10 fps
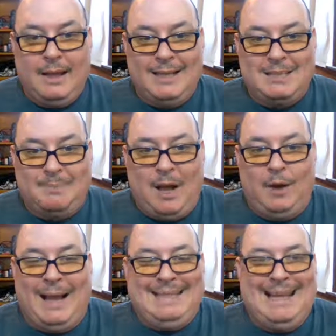It's
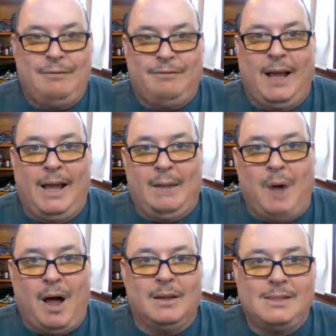about identifying
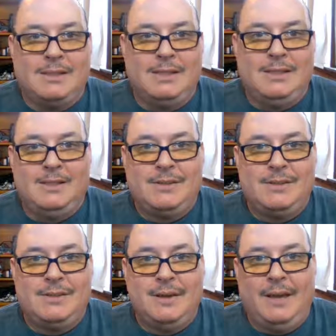
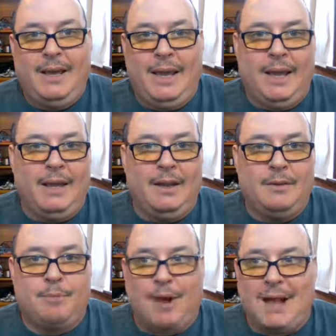policies
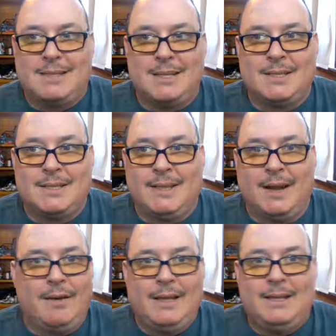and processes that
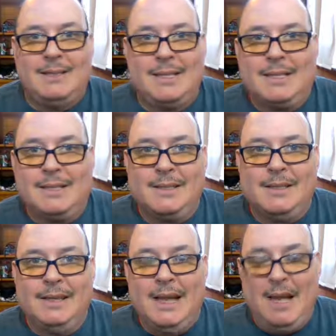already exist
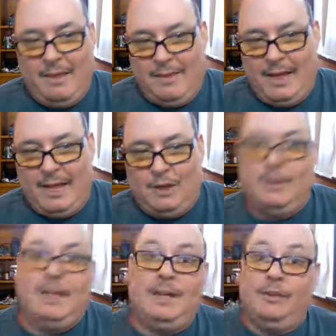that you need